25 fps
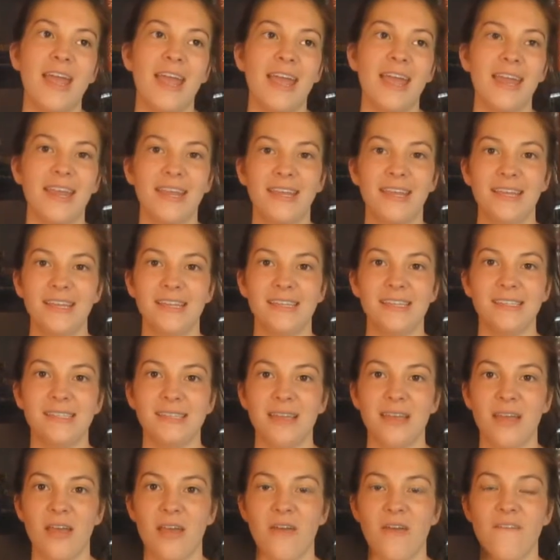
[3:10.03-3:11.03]
It is
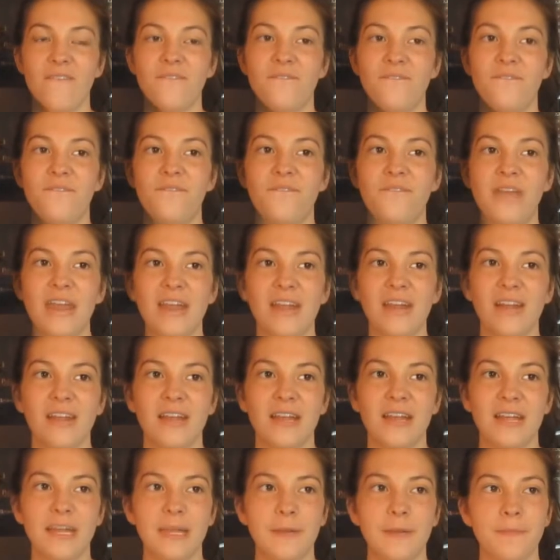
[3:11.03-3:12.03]

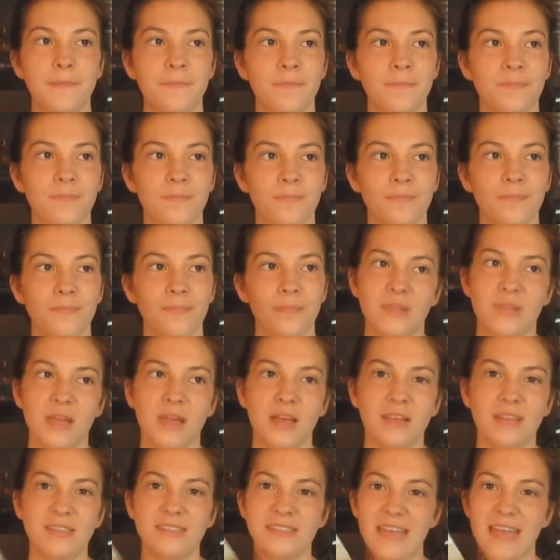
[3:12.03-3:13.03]
very
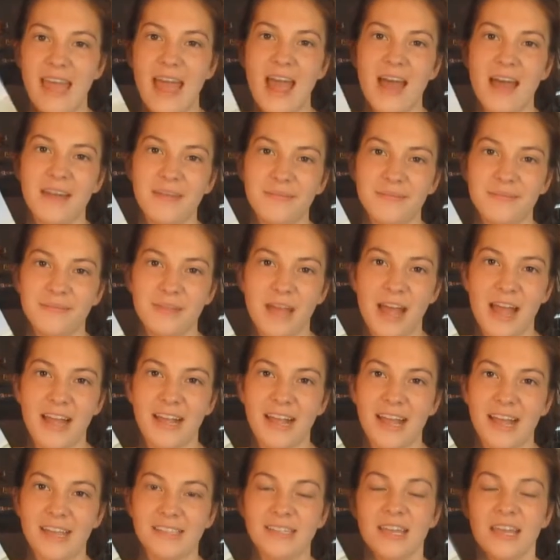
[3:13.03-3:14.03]
sad, I
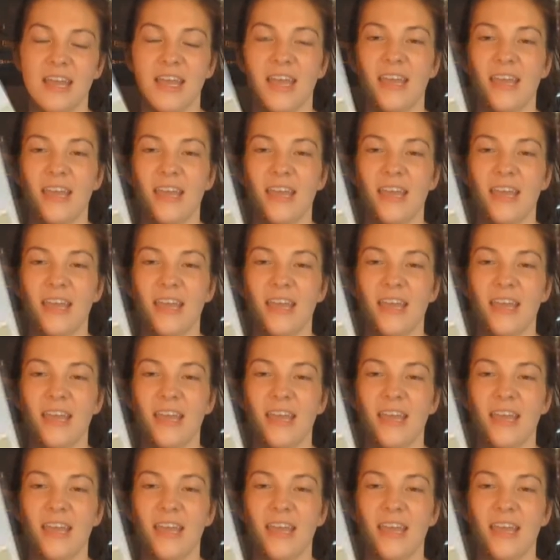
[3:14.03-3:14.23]
guess.